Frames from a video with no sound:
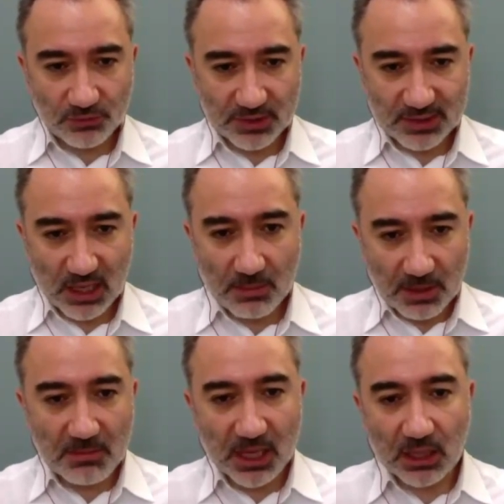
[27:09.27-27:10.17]
Islam
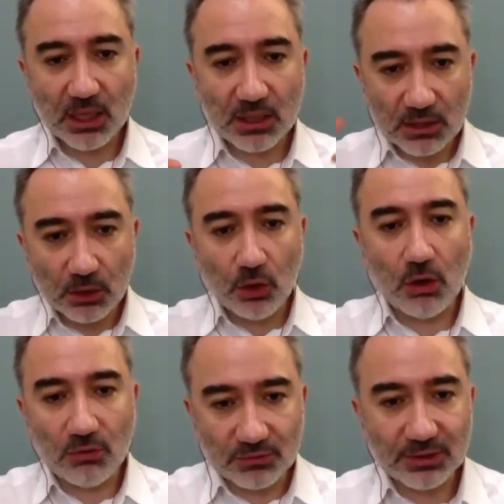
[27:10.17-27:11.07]
and making it the
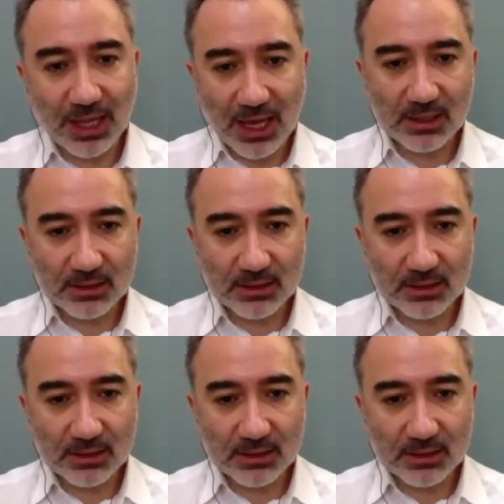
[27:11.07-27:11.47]
law of the land.